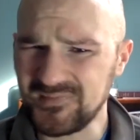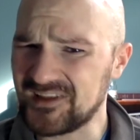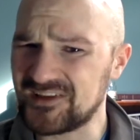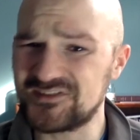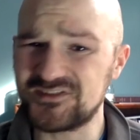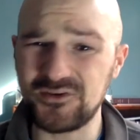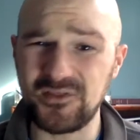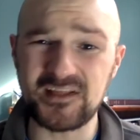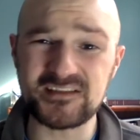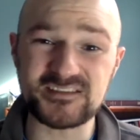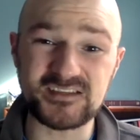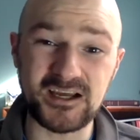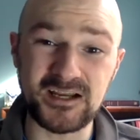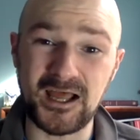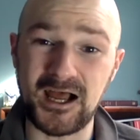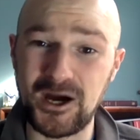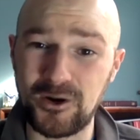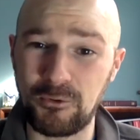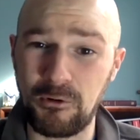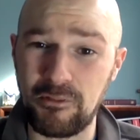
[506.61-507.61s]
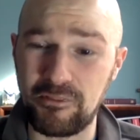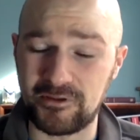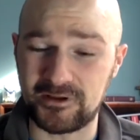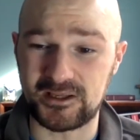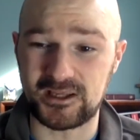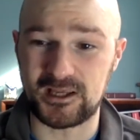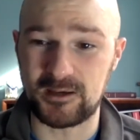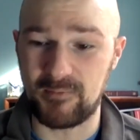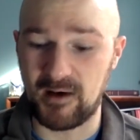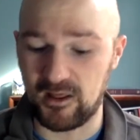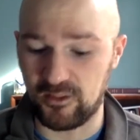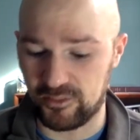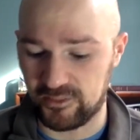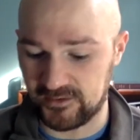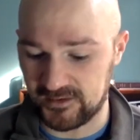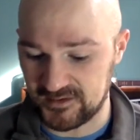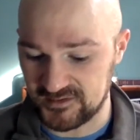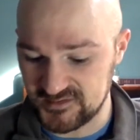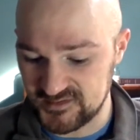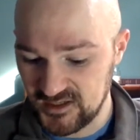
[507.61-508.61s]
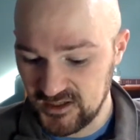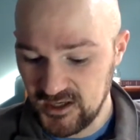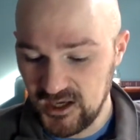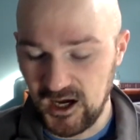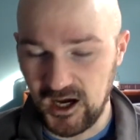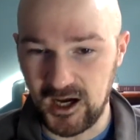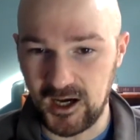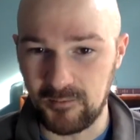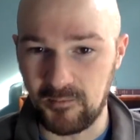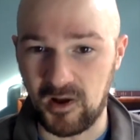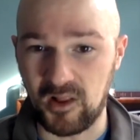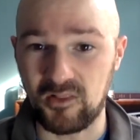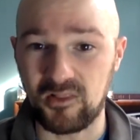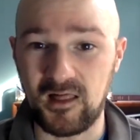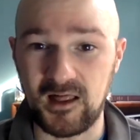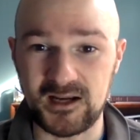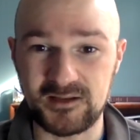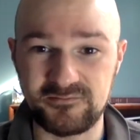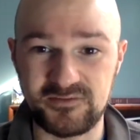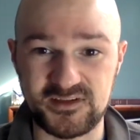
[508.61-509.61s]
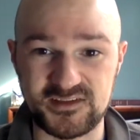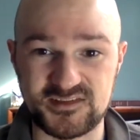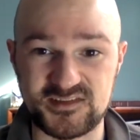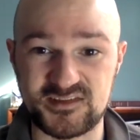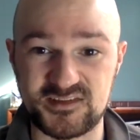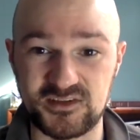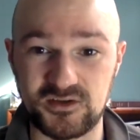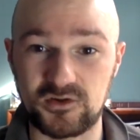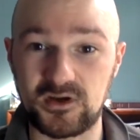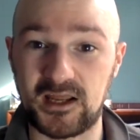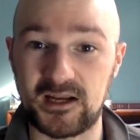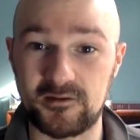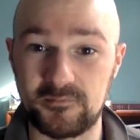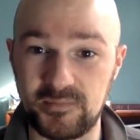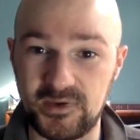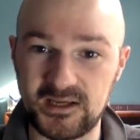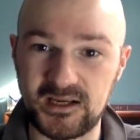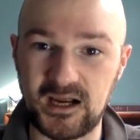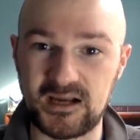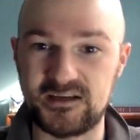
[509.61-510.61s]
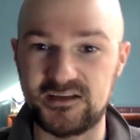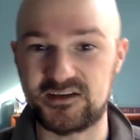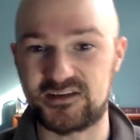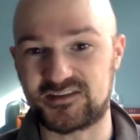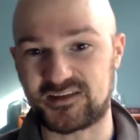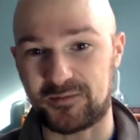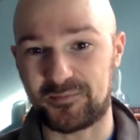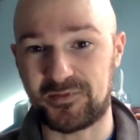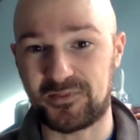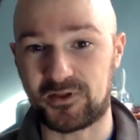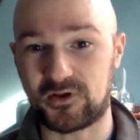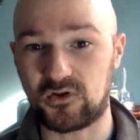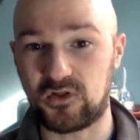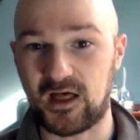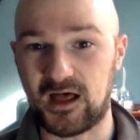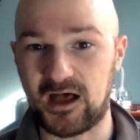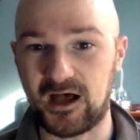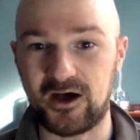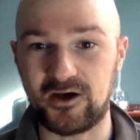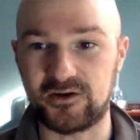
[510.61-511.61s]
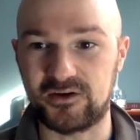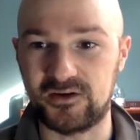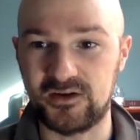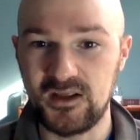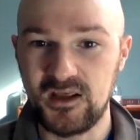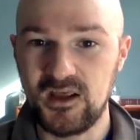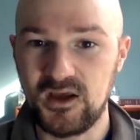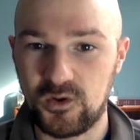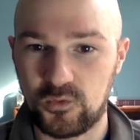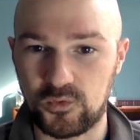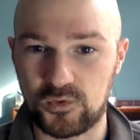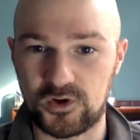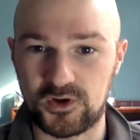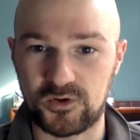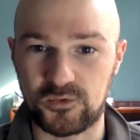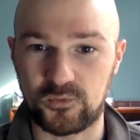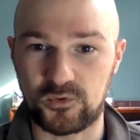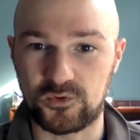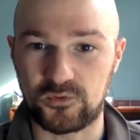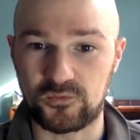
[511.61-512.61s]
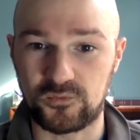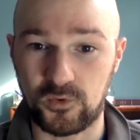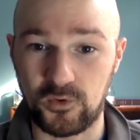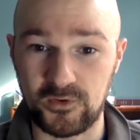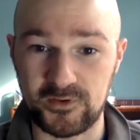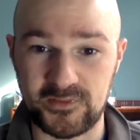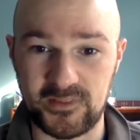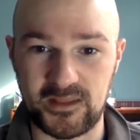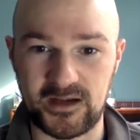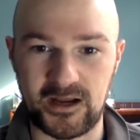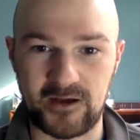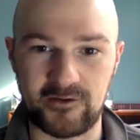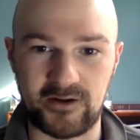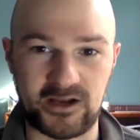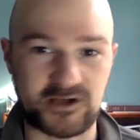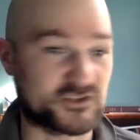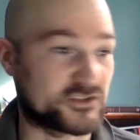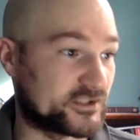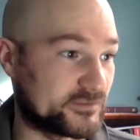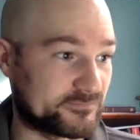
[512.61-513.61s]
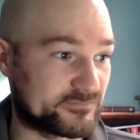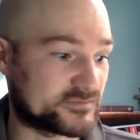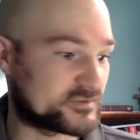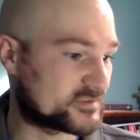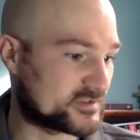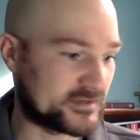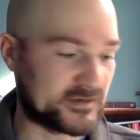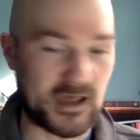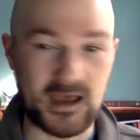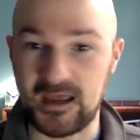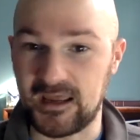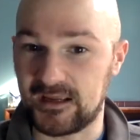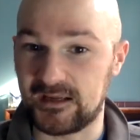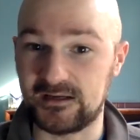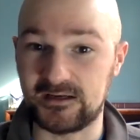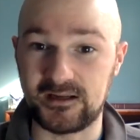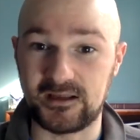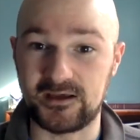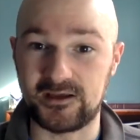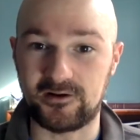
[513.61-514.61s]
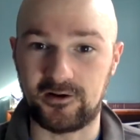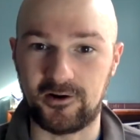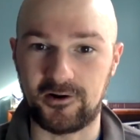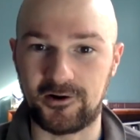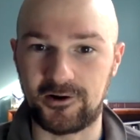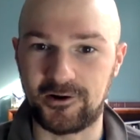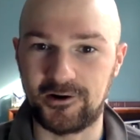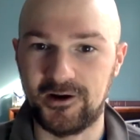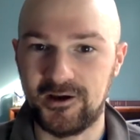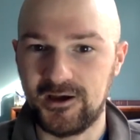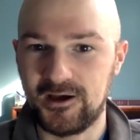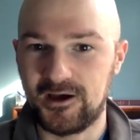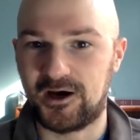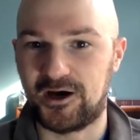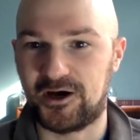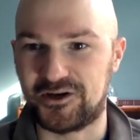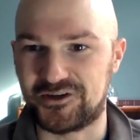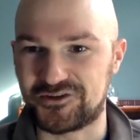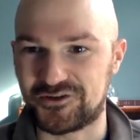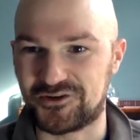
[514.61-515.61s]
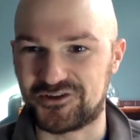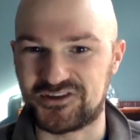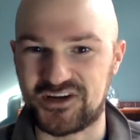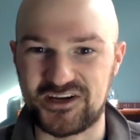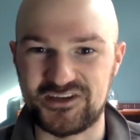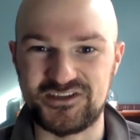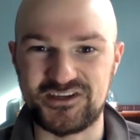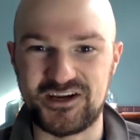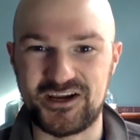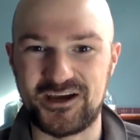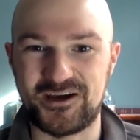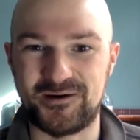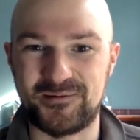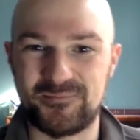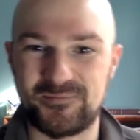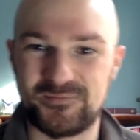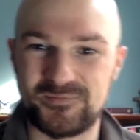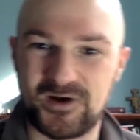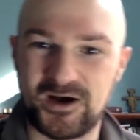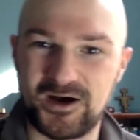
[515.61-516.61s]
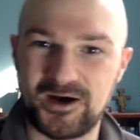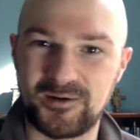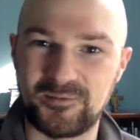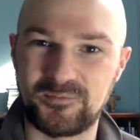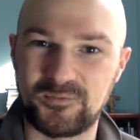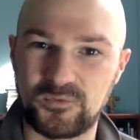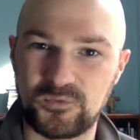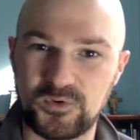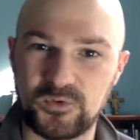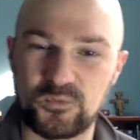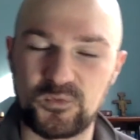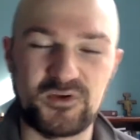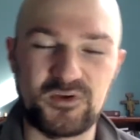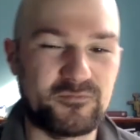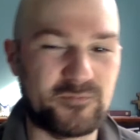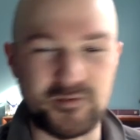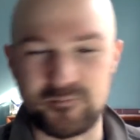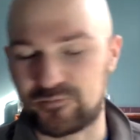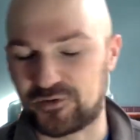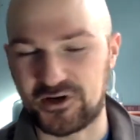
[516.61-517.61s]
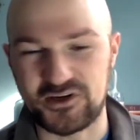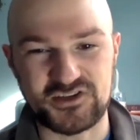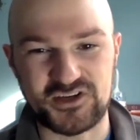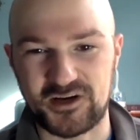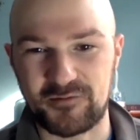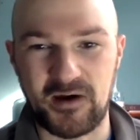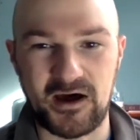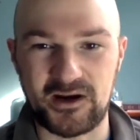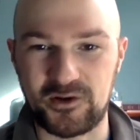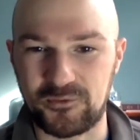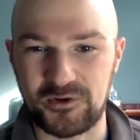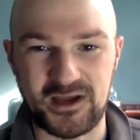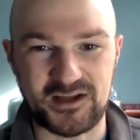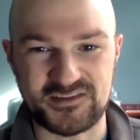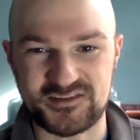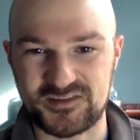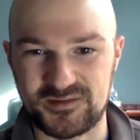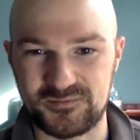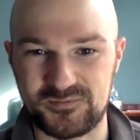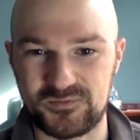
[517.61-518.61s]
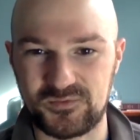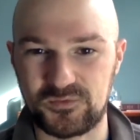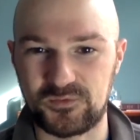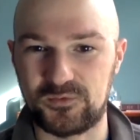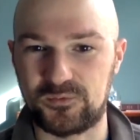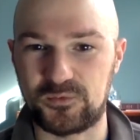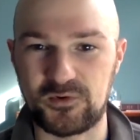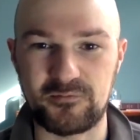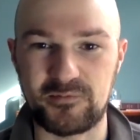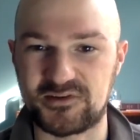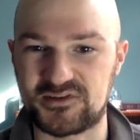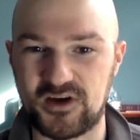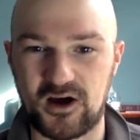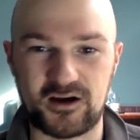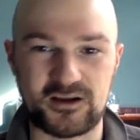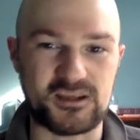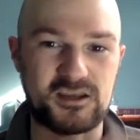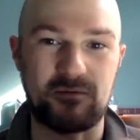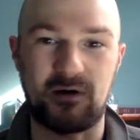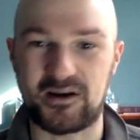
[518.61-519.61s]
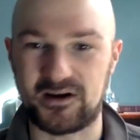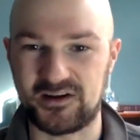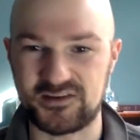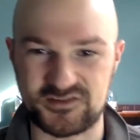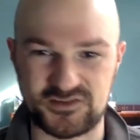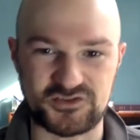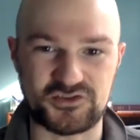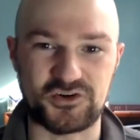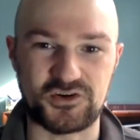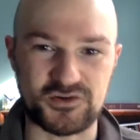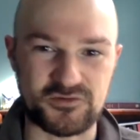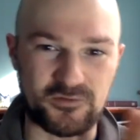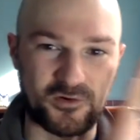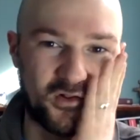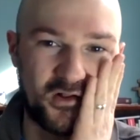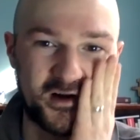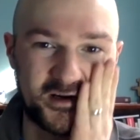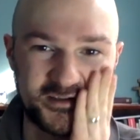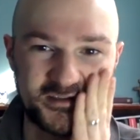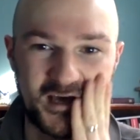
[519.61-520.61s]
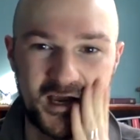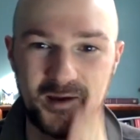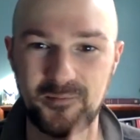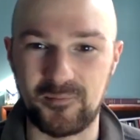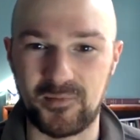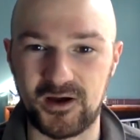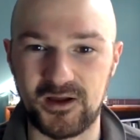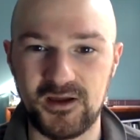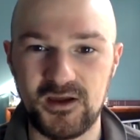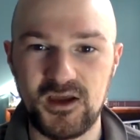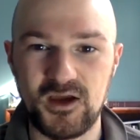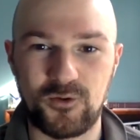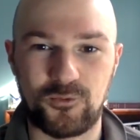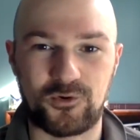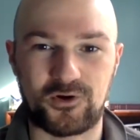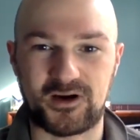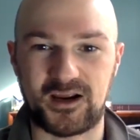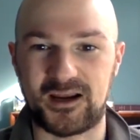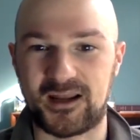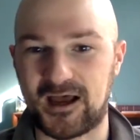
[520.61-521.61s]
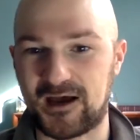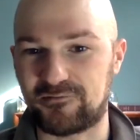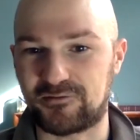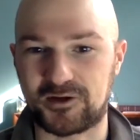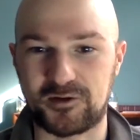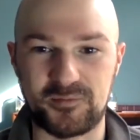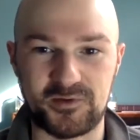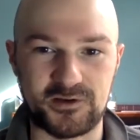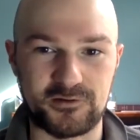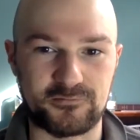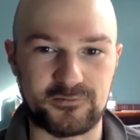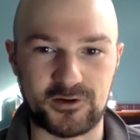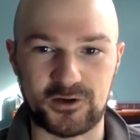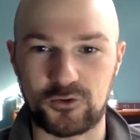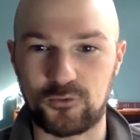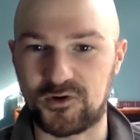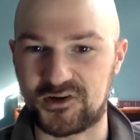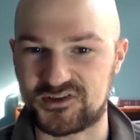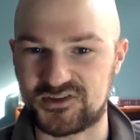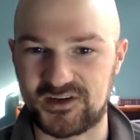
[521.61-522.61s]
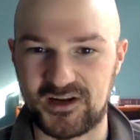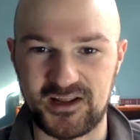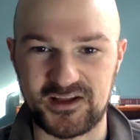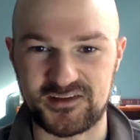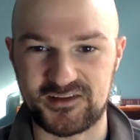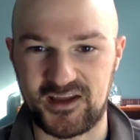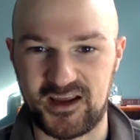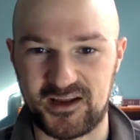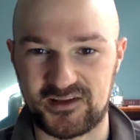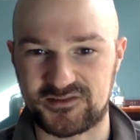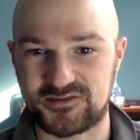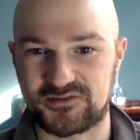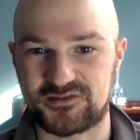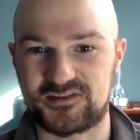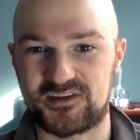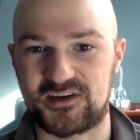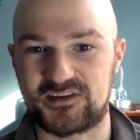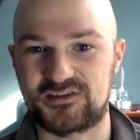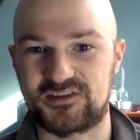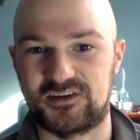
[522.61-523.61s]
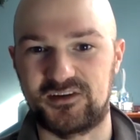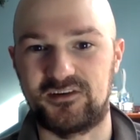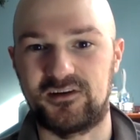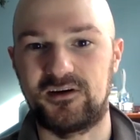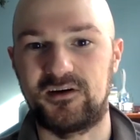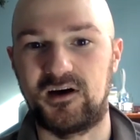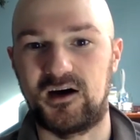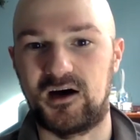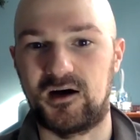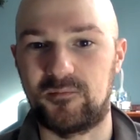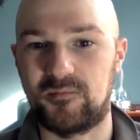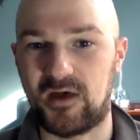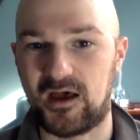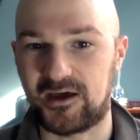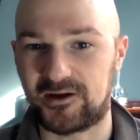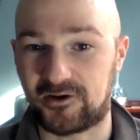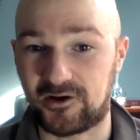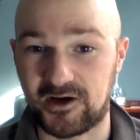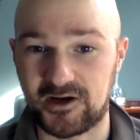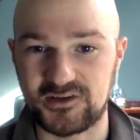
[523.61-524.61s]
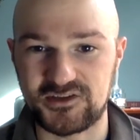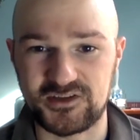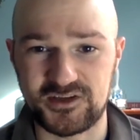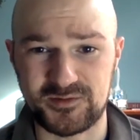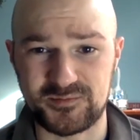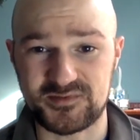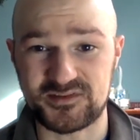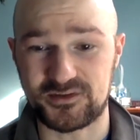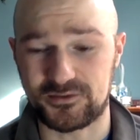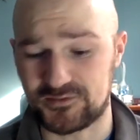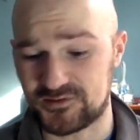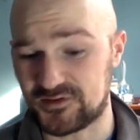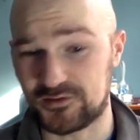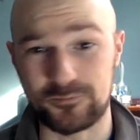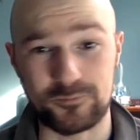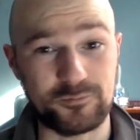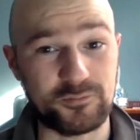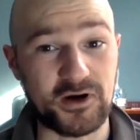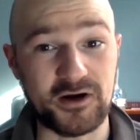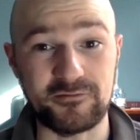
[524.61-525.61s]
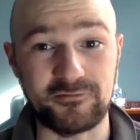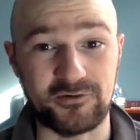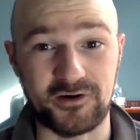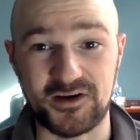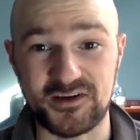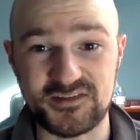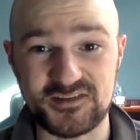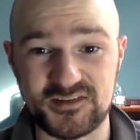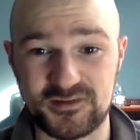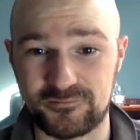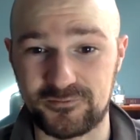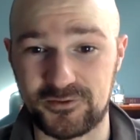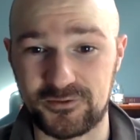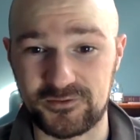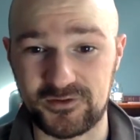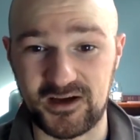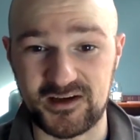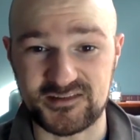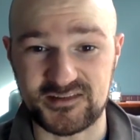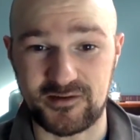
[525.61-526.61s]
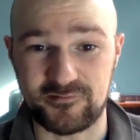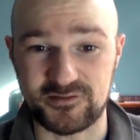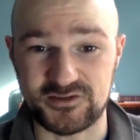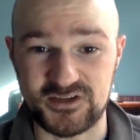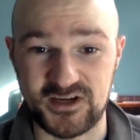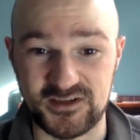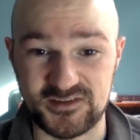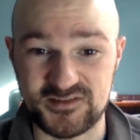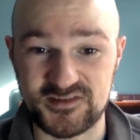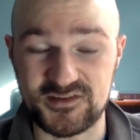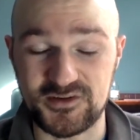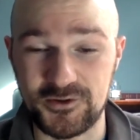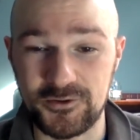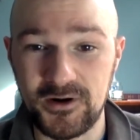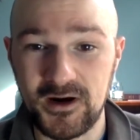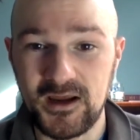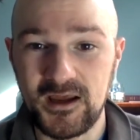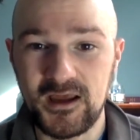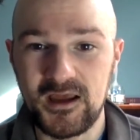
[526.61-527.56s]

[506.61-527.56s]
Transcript: So that's kind of how we're thinking about things. A lot of it's still kind of big ideas up in the cloud, and we're rolling that out actually tonight at our church AGM. We've been preaching about it. We've been talking about it as a church for a long time, but we're kind of having a bit of a question and answer session at our AGM. So pray for us if you guys have a chance to.